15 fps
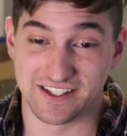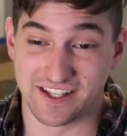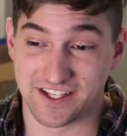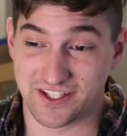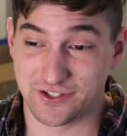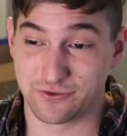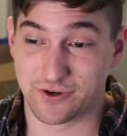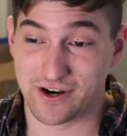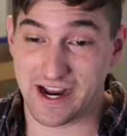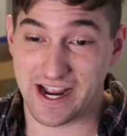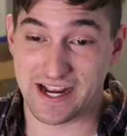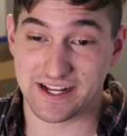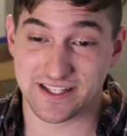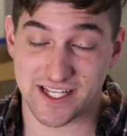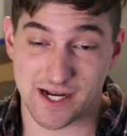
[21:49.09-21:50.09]
Like, you are
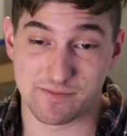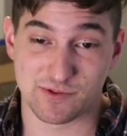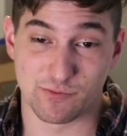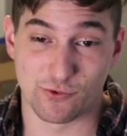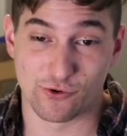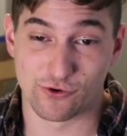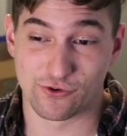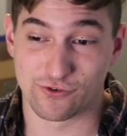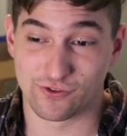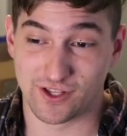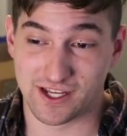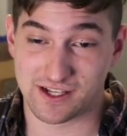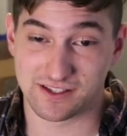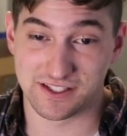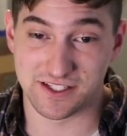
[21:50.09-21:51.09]
8 times more
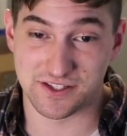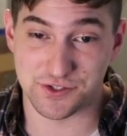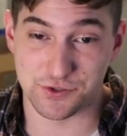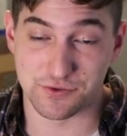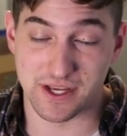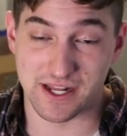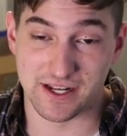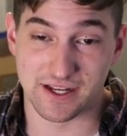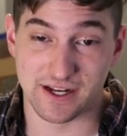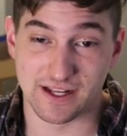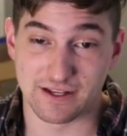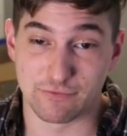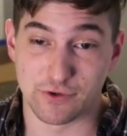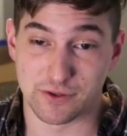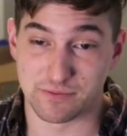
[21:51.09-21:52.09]
likely to get it
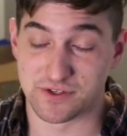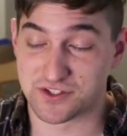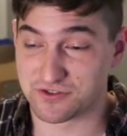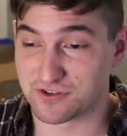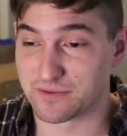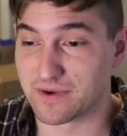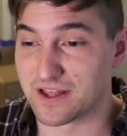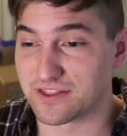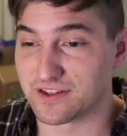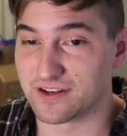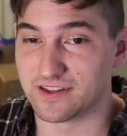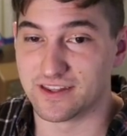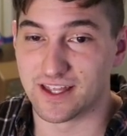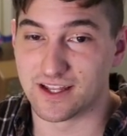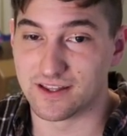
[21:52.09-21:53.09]
with Masuda
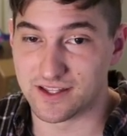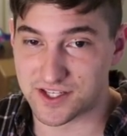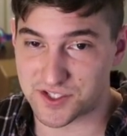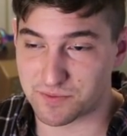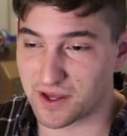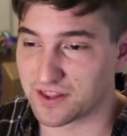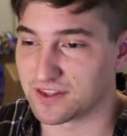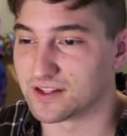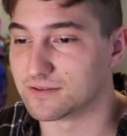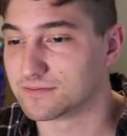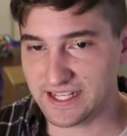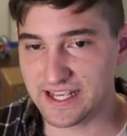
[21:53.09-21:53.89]
method than this method.